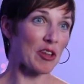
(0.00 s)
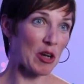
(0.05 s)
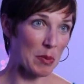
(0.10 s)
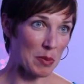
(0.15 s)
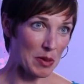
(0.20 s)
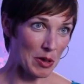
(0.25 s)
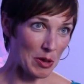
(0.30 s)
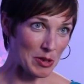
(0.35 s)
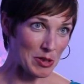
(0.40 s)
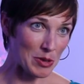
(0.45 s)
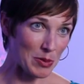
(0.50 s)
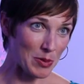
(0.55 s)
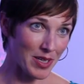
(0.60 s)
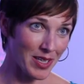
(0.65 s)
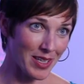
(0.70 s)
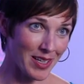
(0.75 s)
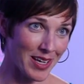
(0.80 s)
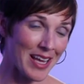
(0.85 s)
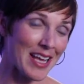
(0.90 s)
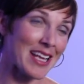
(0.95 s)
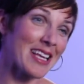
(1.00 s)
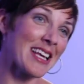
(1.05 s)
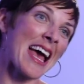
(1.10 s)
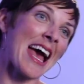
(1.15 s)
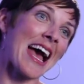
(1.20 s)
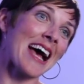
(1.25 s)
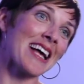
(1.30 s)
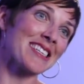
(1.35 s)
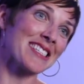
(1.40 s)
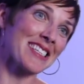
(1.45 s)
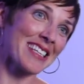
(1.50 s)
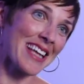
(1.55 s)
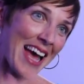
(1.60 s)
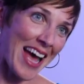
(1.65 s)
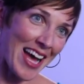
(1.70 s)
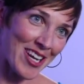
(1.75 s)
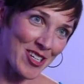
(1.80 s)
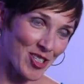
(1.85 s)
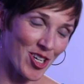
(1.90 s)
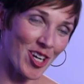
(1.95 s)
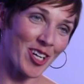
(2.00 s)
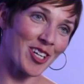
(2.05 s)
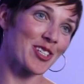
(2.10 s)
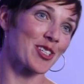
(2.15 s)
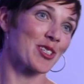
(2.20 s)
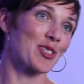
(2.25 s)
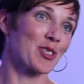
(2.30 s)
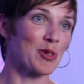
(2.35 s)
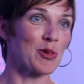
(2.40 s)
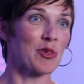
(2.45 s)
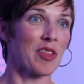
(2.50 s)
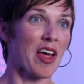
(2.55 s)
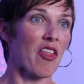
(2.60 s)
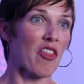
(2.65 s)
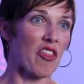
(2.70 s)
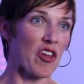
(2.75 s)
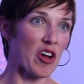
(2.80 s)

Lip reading: therapy you're doing, as an adjunct to that